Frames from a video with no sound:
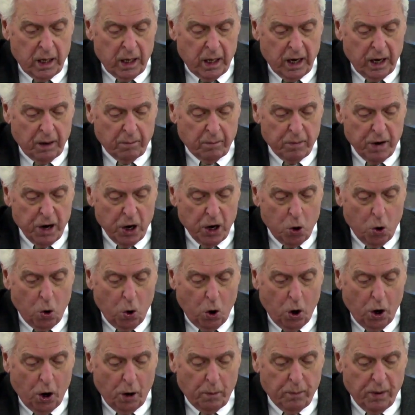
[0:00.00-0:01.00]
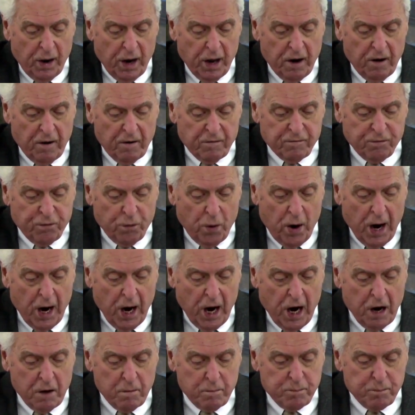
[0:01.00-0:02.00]
and be horribly
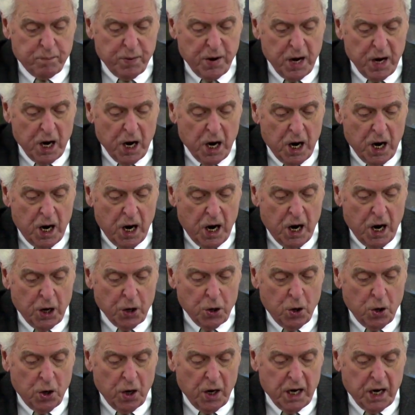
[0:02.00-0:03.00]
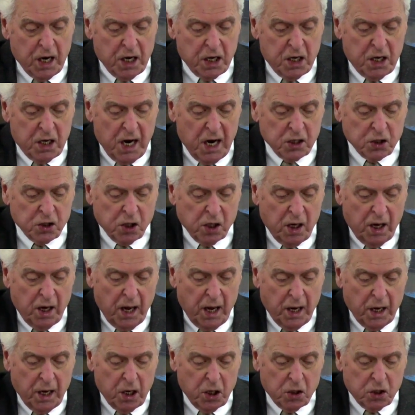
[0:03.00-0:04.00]
afraid, be utterly
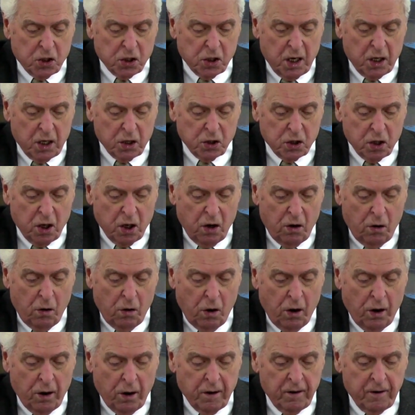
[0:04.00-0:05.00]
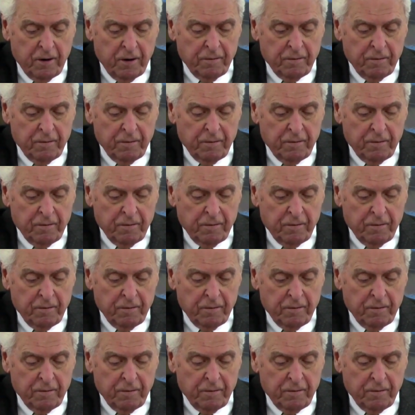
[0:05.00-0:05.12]
desolated, says the Lord,